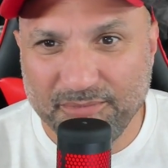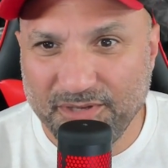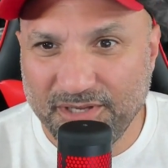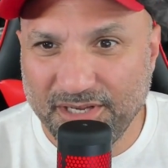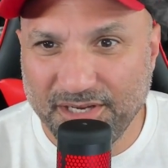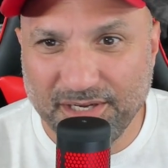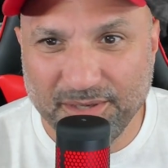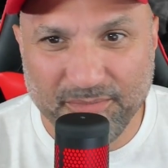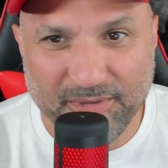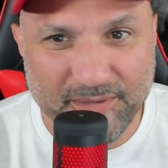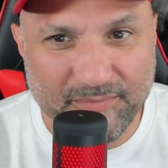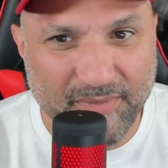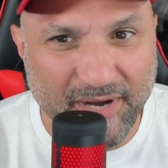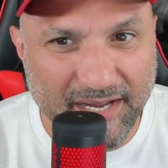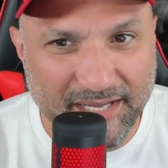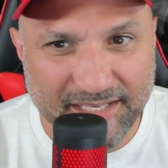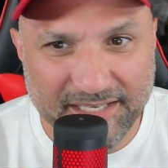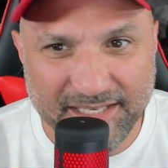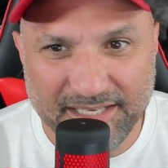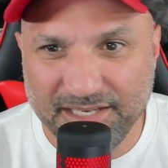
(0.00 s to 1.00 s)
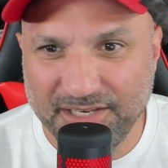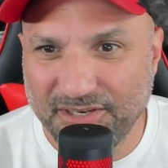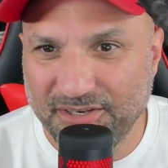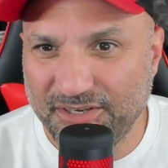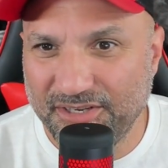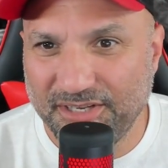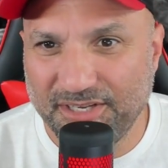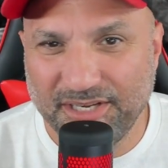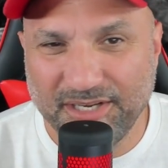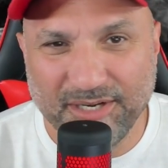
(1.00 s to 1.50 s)
You can come in by gear.
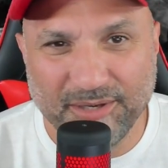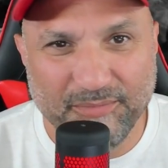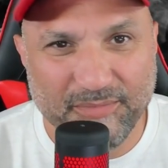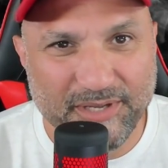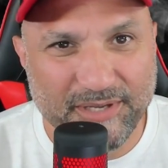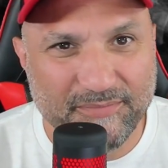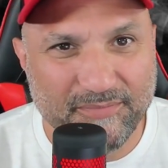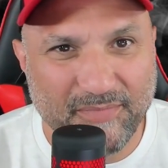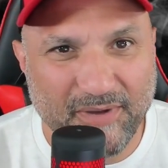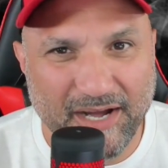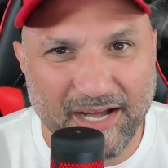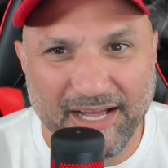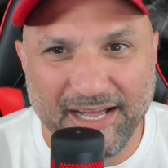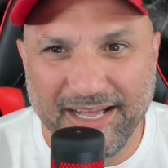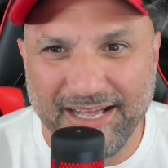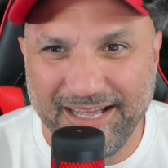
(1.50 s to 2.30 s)
You can come in by